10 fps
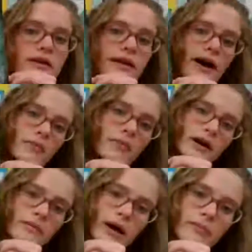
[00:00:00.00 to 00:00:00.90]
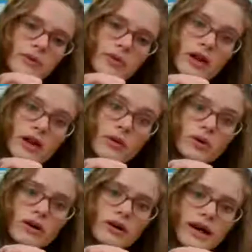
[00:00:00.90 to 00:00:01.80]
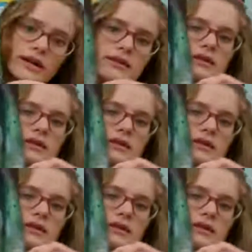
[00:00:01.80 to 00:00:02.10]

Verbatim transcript: that part I'm happy with. I will edit